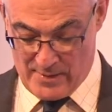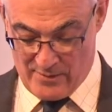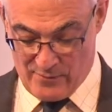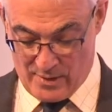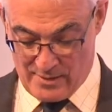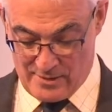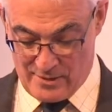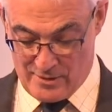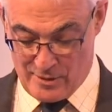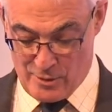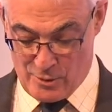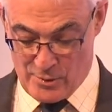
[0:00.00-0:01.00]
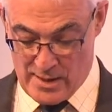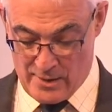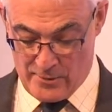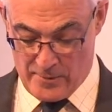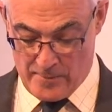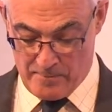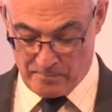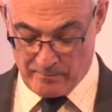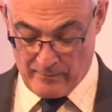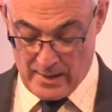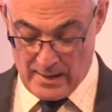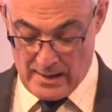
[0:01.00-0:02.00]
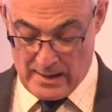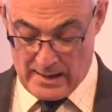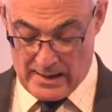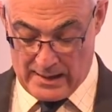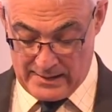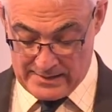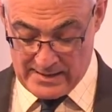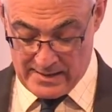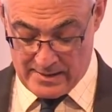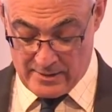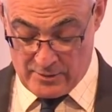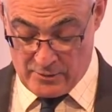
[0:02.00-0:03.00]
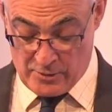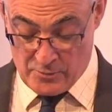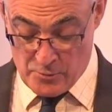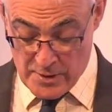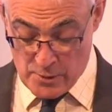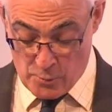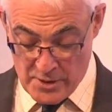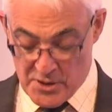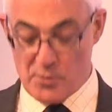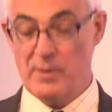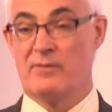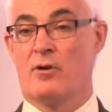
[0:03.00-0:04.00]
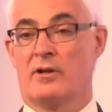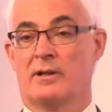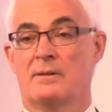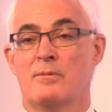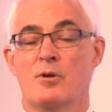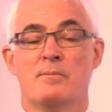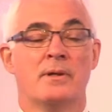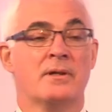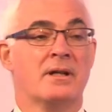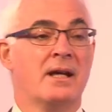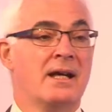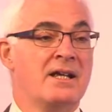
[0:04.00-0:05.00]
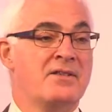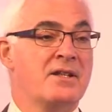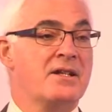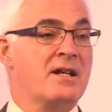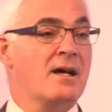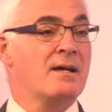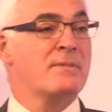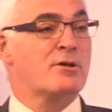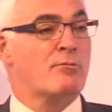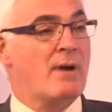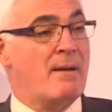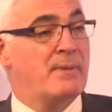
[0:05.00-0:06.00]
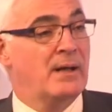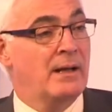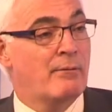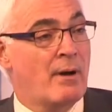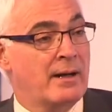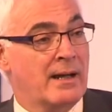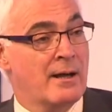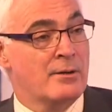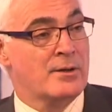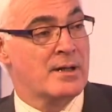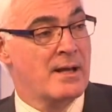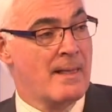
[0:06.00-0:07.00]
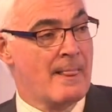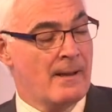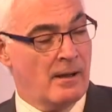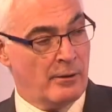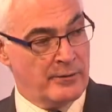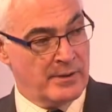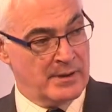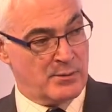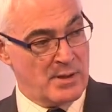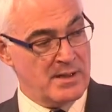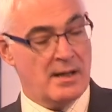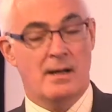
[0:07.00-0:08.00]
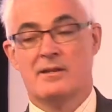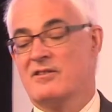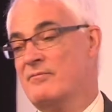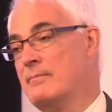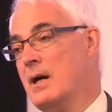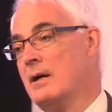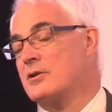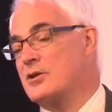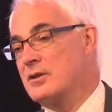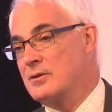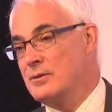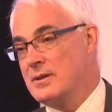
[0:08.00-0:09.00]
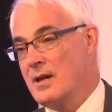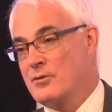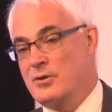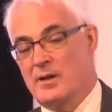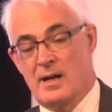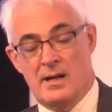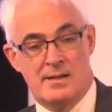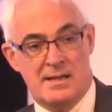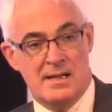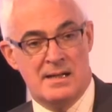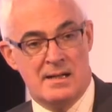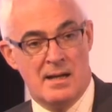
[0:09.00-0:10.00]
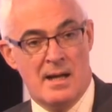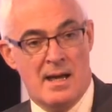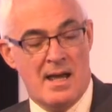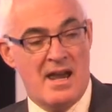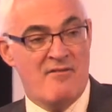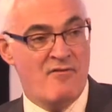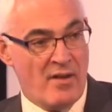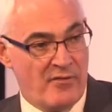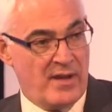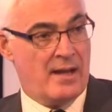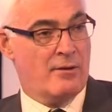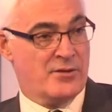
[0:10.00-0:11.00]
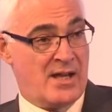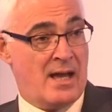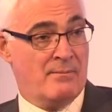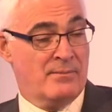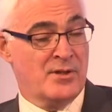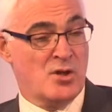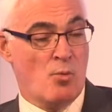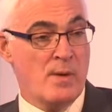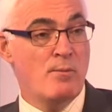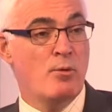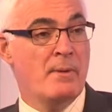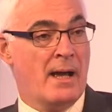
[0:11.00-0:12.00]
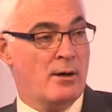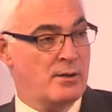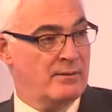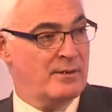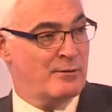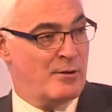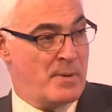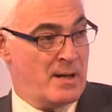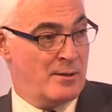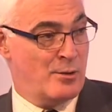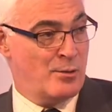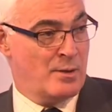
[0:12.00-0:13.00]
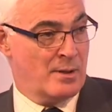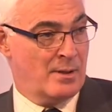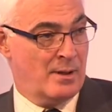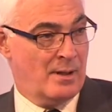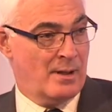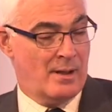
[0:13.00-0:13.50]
be invited to go down. I think the real risk we've got at the moment is that time is rapidly running out. On the 29th of March 2019, if nothing else happens, we will be out of the European Union,